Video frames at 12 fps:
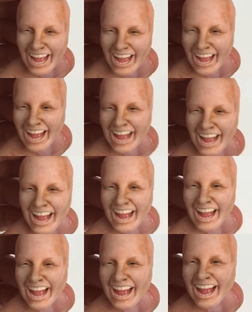Okay,
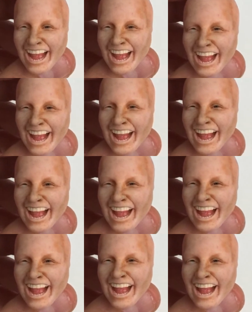so now I will get
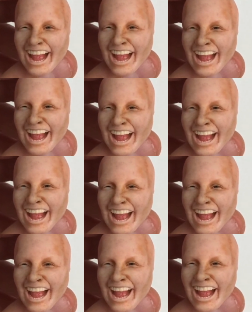pure
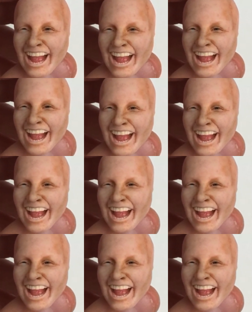brown without oil.